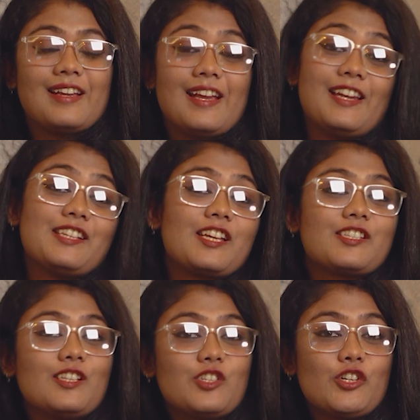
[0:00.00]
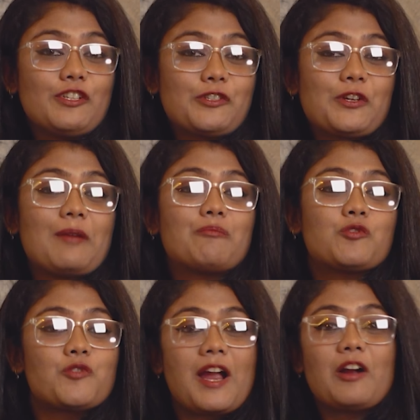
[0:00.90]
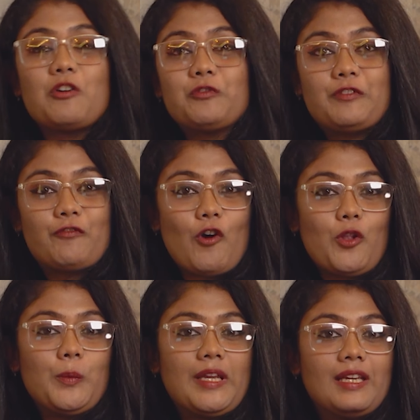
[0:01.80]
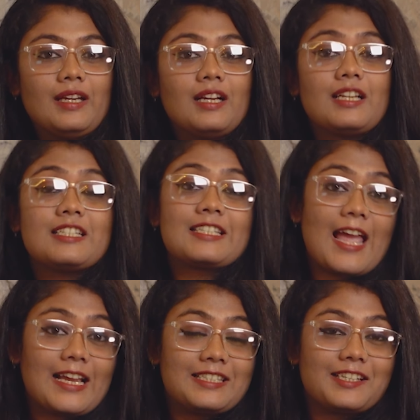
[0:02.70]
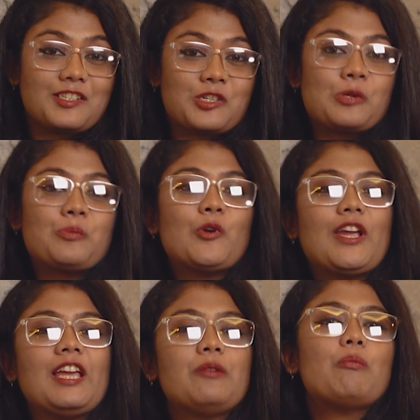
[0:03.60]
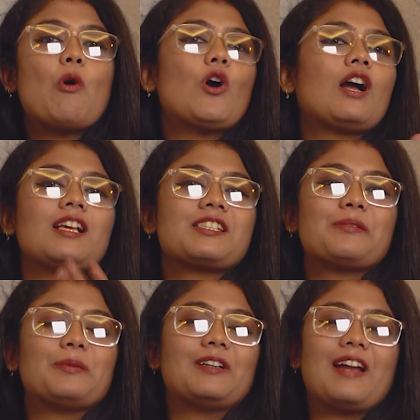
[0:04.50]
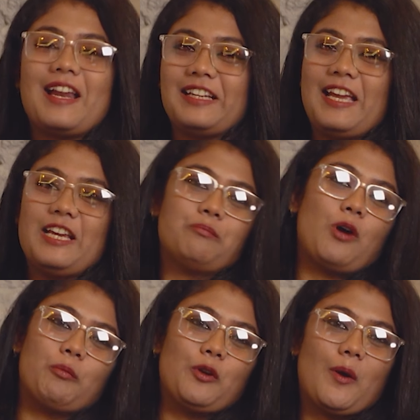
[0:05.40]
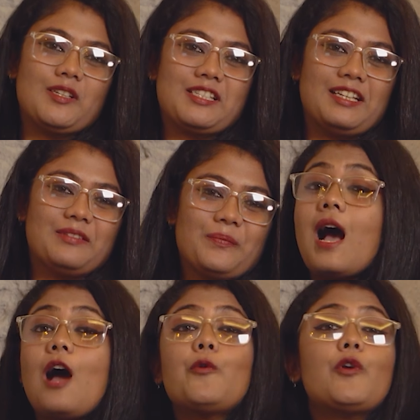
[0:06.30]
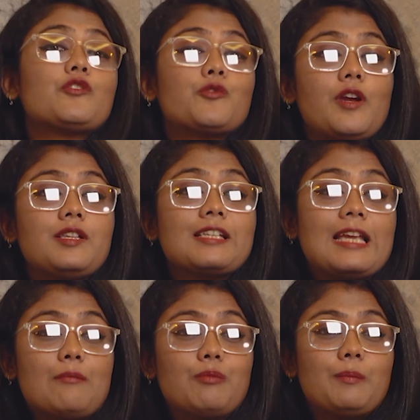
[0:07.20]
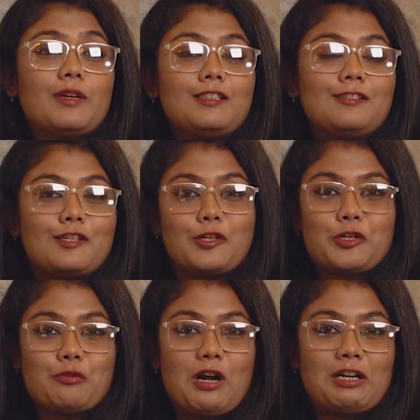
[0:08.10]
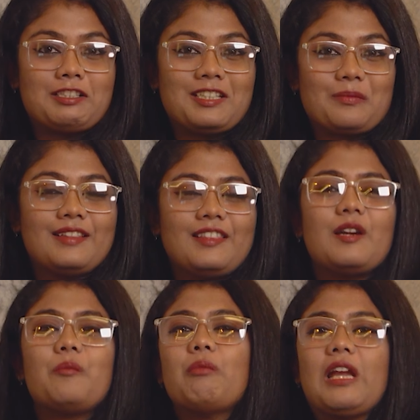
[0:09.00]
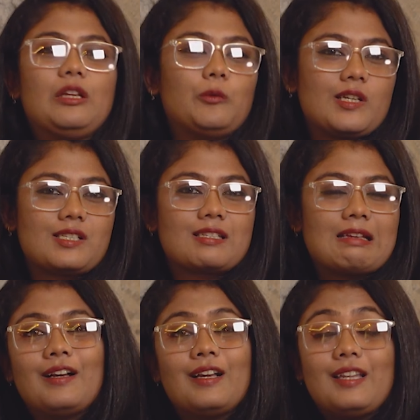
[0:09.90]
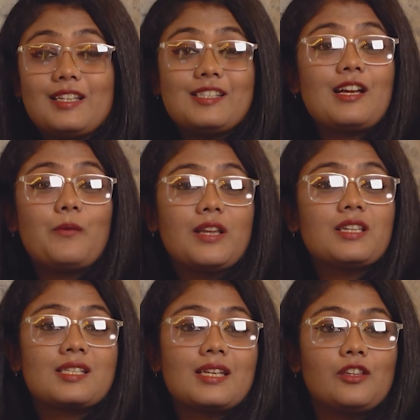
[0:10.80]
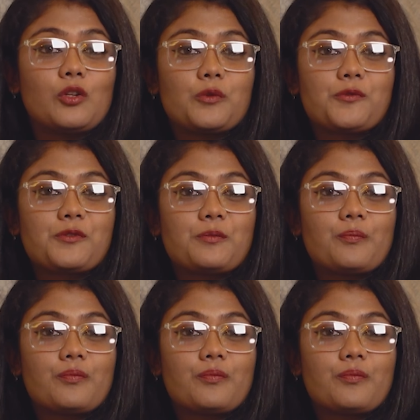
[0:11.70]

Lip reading: It is essential to keep track of the following tactics to bring in more customer and gain popularity. How restaurants implement digital marketing. There are many ways. Let's now understand those.